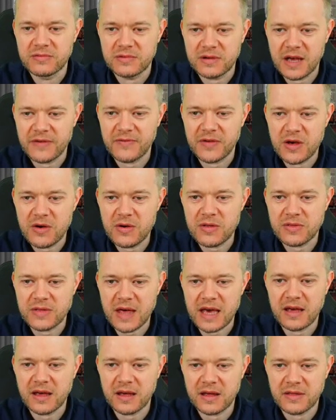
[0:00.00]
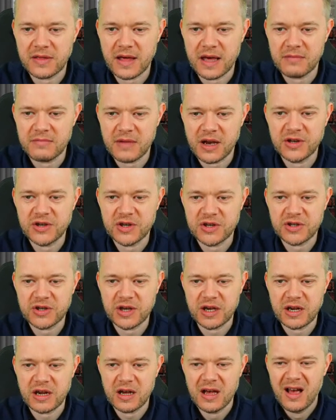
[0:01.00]
If you think that Manchester
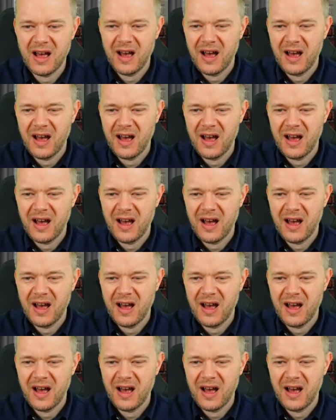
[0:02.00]
United...